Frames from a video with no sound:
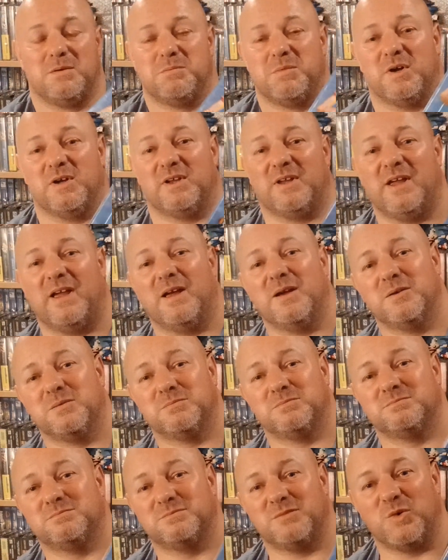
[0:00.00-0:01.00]
But yeah,
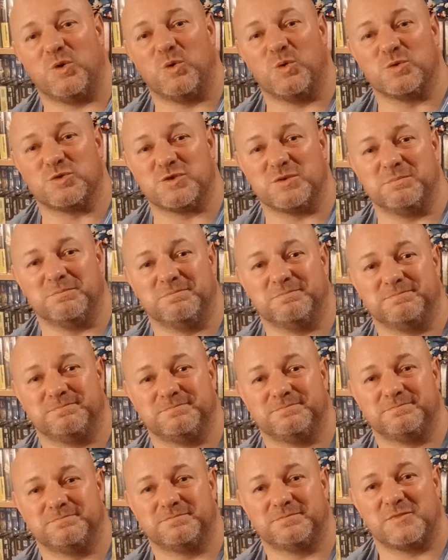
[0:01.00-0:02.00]
awesome.
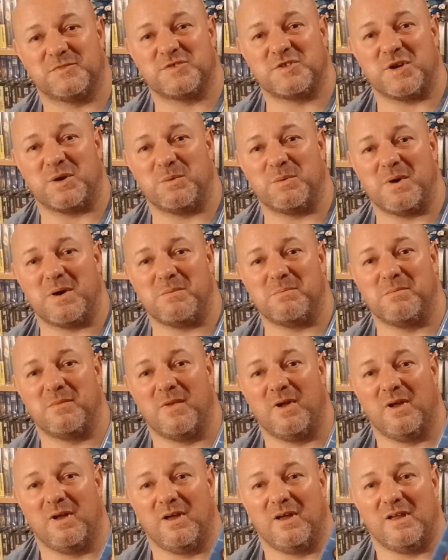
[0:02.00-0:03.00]
So
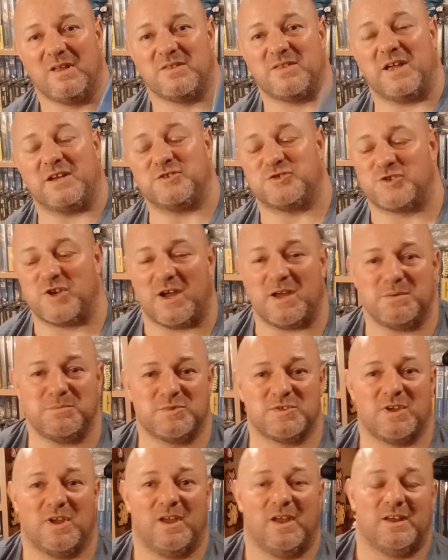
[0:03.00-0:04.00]
thanks,
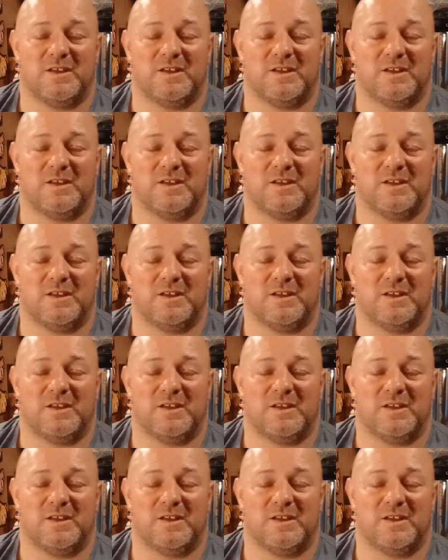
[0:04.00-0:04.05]
James.